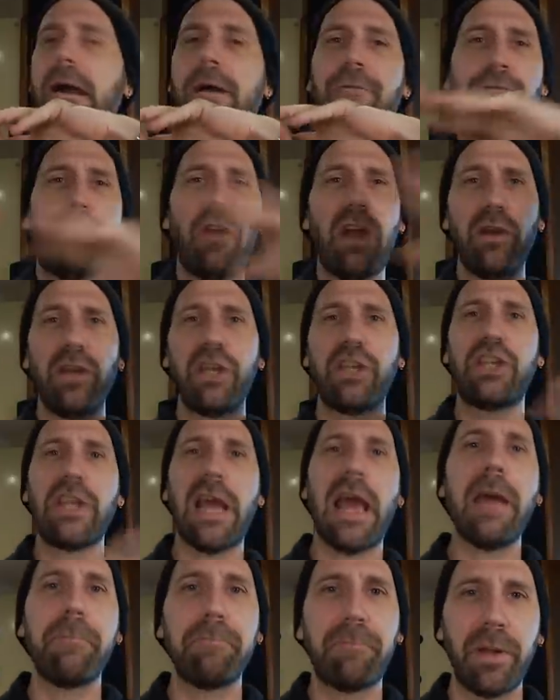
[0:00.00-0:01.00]
very
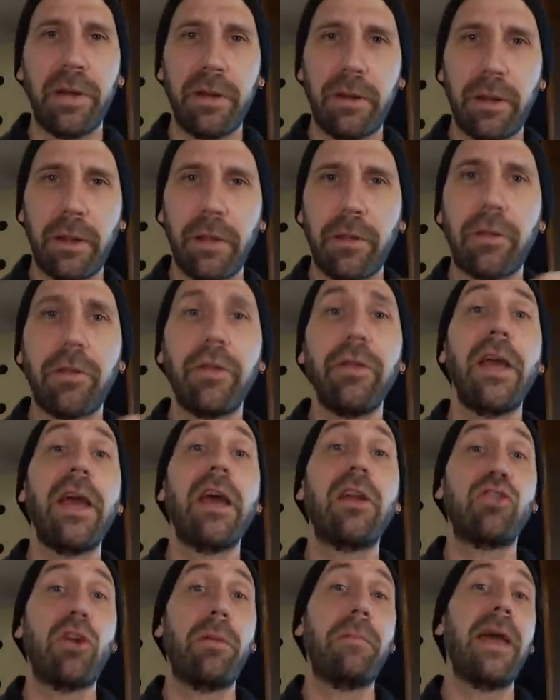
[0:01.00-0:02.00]
dampened
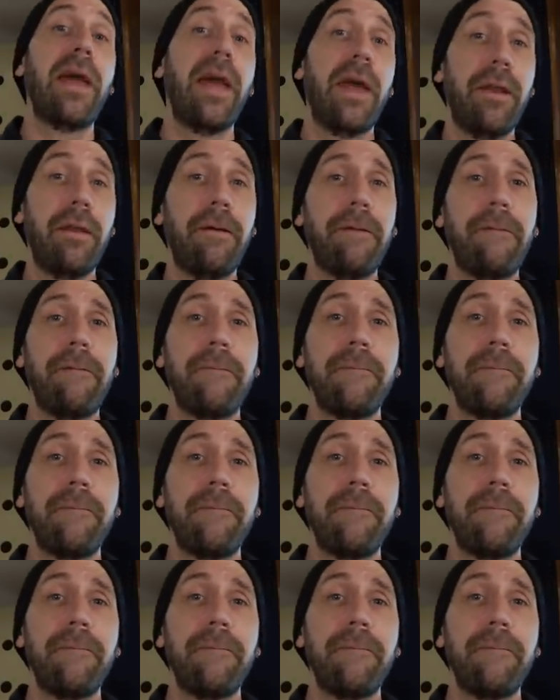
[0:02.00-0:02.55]
snare drum head